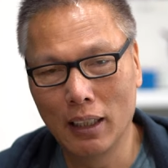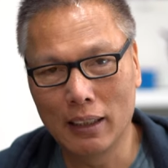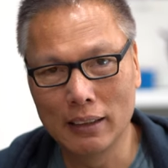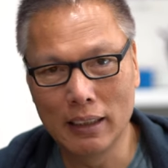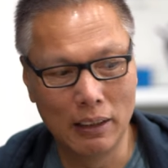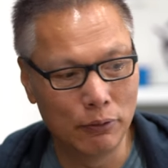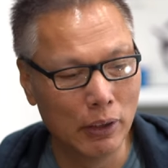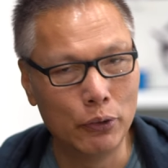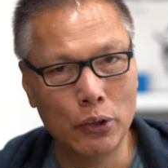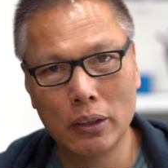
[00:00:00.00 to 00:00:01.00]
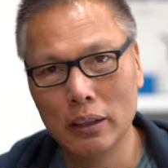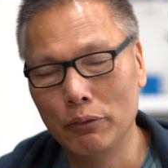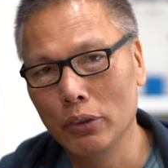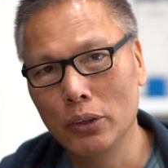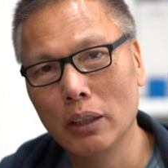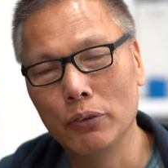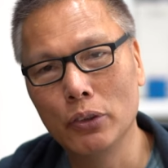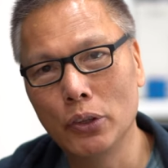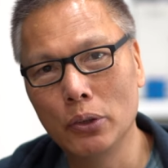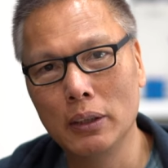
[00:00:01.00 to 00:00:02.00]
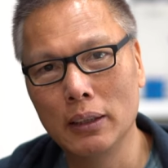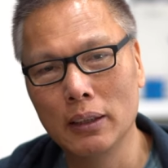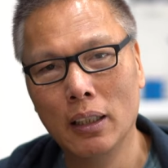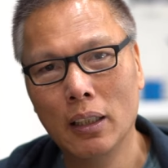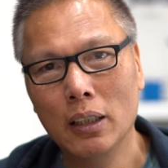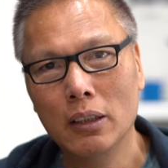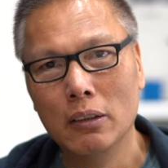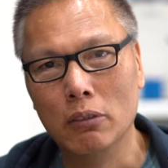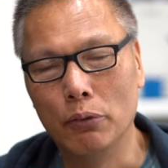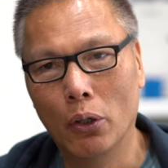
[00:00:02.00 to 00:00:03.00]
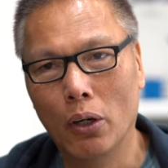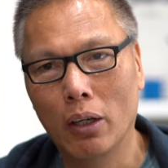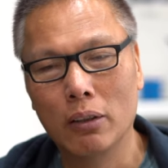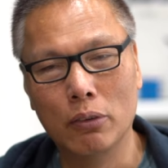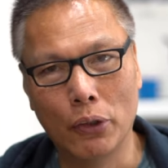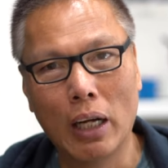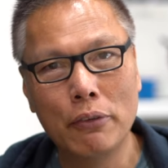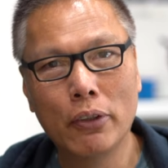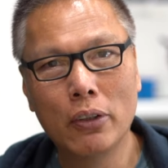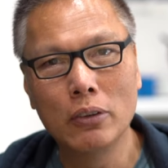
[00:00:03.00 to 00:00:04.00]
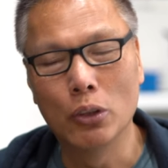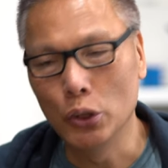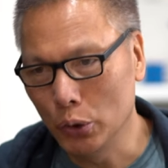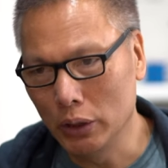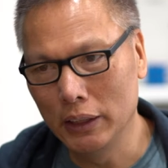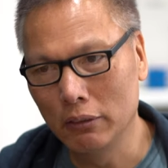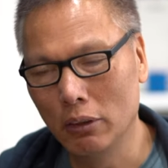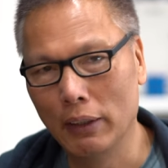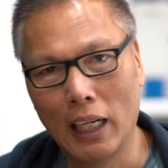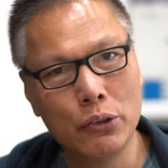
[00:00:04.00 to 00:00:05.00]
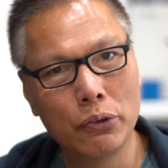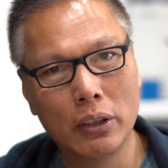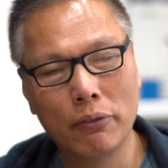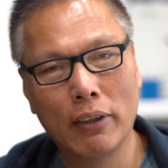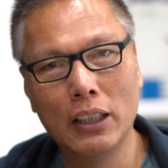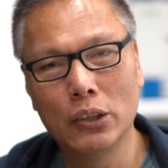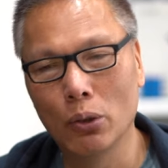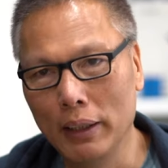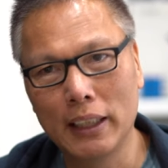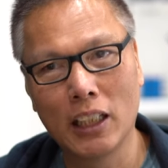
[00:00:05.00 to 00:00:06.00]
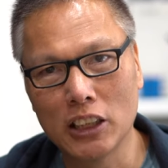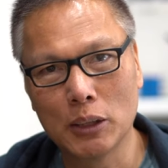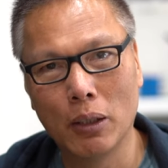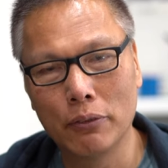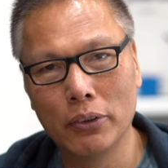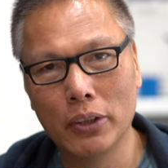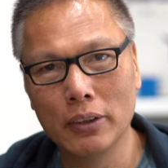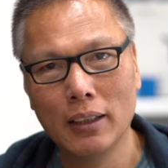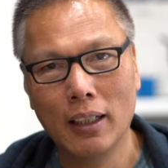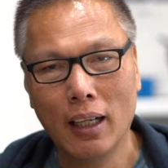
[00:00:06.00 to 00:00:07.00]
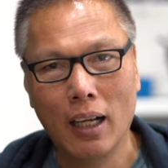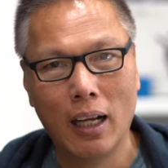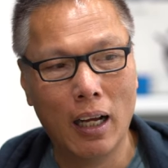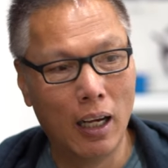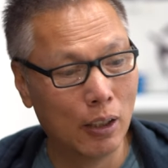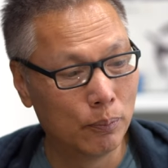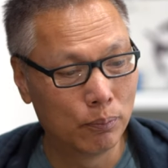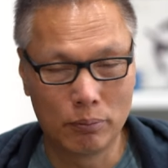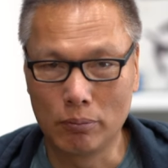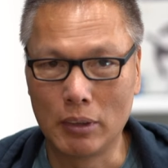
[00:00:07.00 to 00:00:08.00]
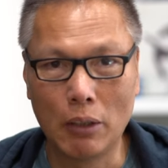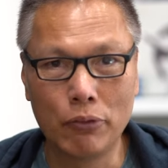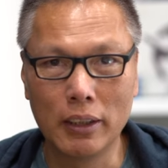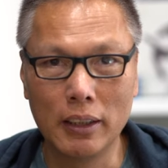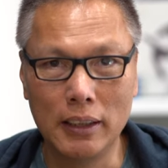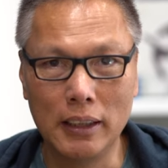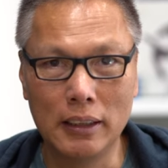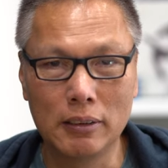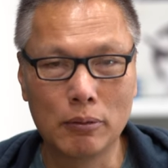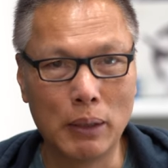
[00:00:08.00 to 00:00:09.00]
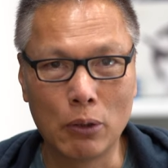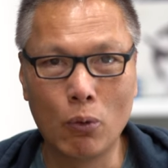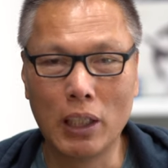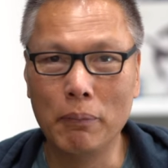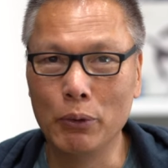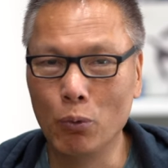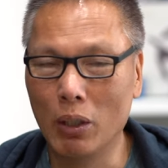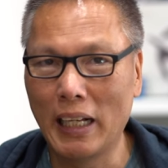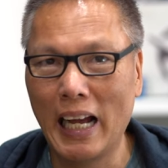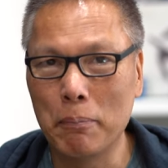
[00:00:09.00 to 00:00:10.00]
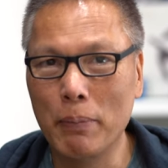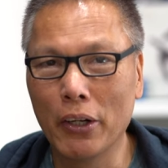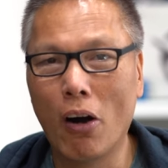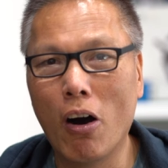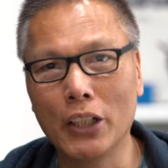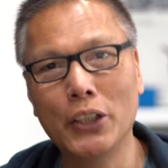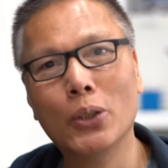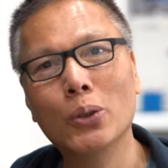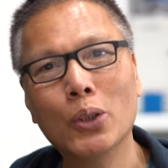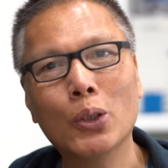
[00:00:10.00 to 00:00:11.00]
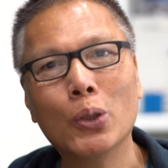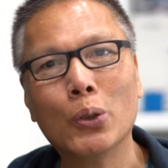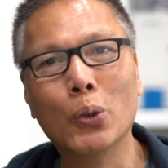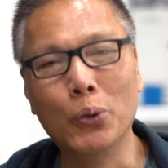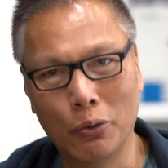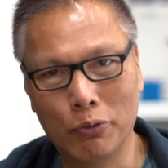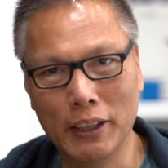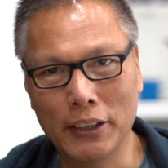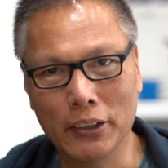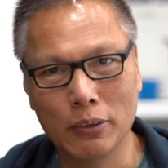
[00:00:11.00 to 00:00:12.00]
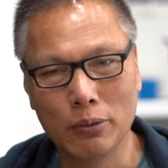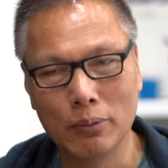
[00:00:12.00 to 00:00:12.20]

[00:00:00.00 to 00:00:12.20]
Like I said, if you're shooting with your iPhone, or you're shooting with an Android device or any kind of smartphone, definitely pick one up if you want to add better audio to your video.